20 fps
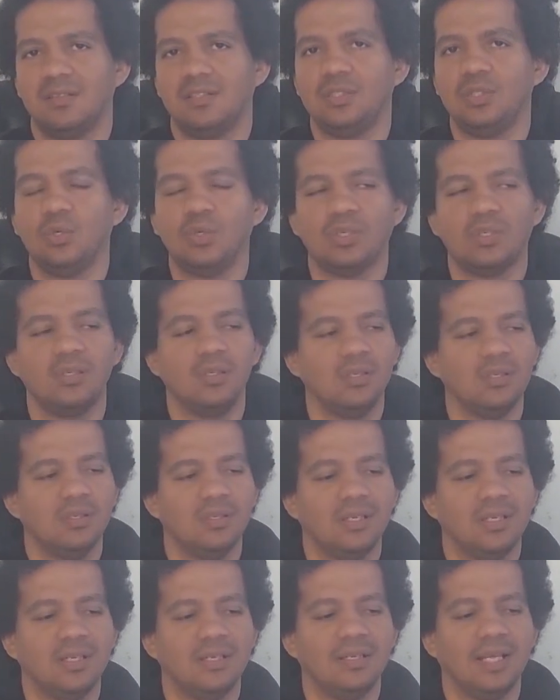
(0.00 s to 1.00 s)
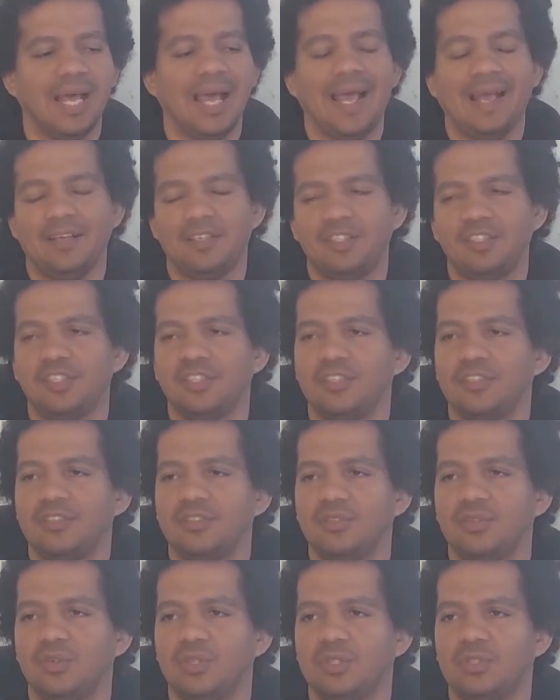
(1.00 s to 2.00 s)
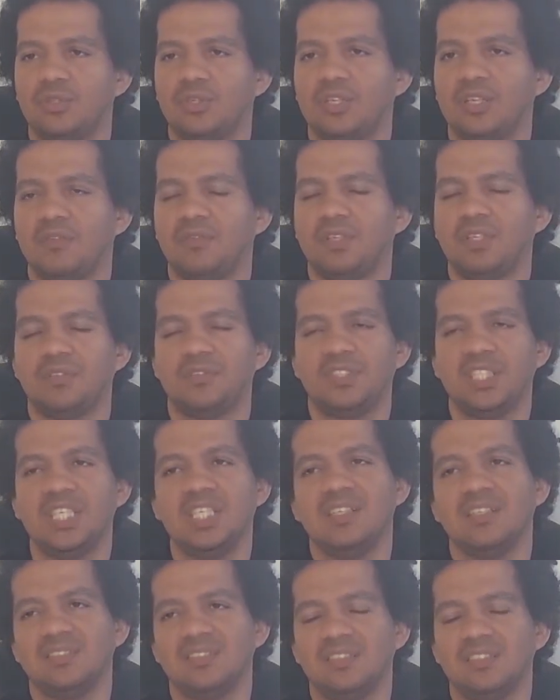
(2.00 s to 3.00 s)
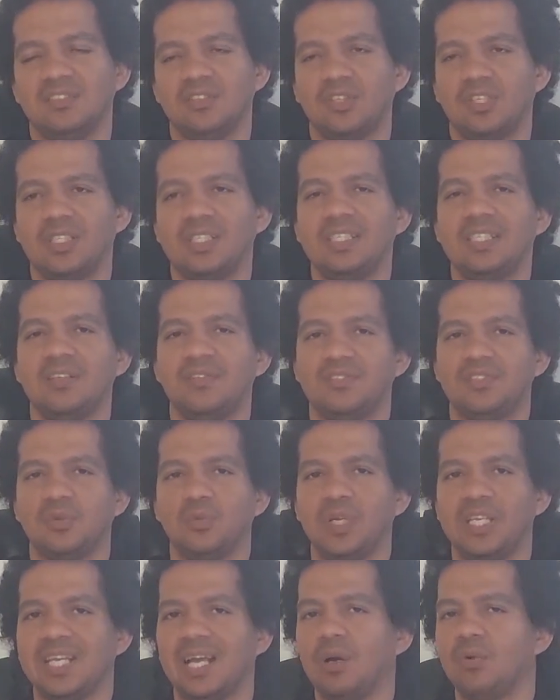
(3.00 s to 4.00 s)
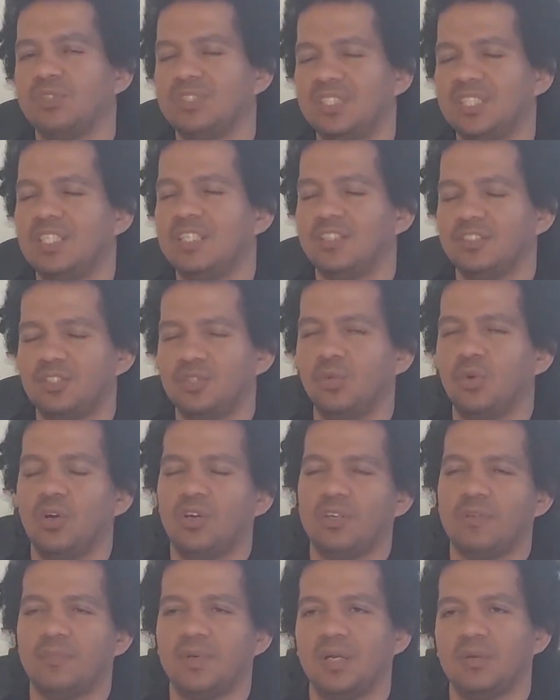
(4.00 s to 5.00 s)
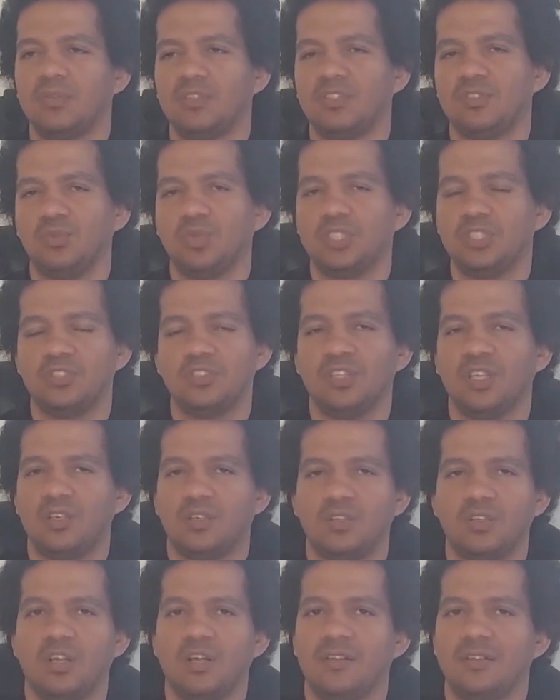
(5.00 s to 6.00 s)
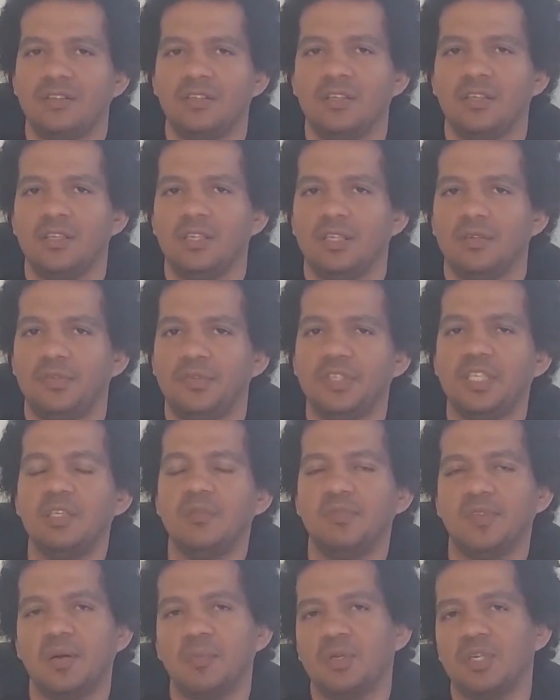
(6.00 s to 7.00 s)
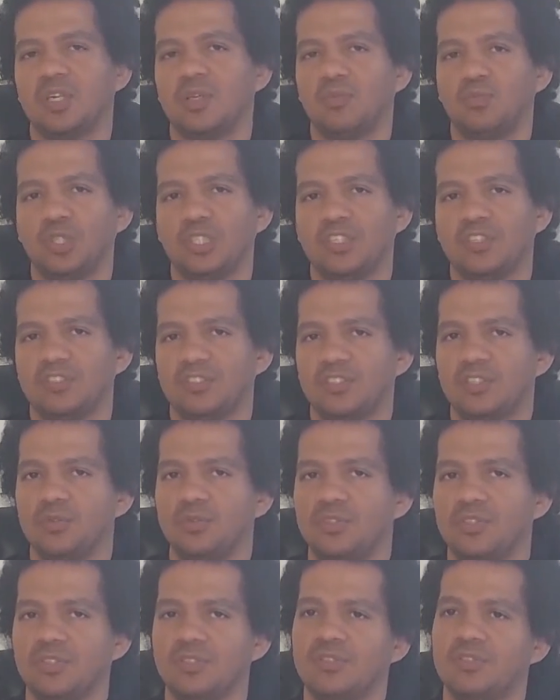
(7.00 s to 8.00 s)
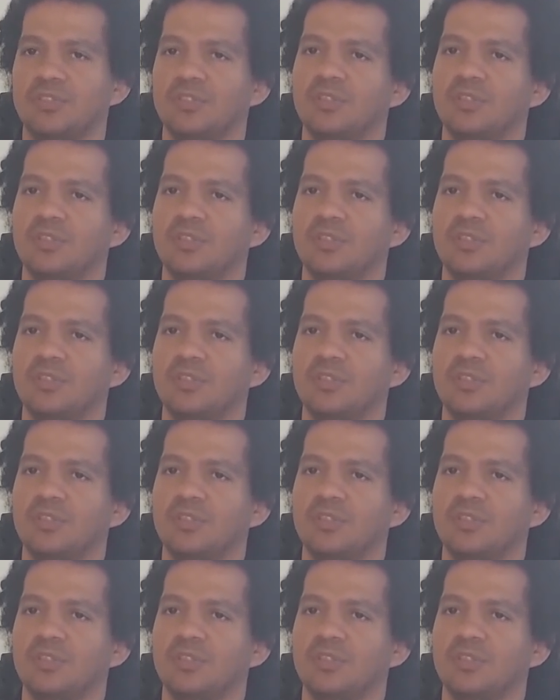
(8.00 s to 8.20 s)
You're actions or your level of seriousness already gives away how serious you are about this, which is not a lot if you keep coming up with excuses.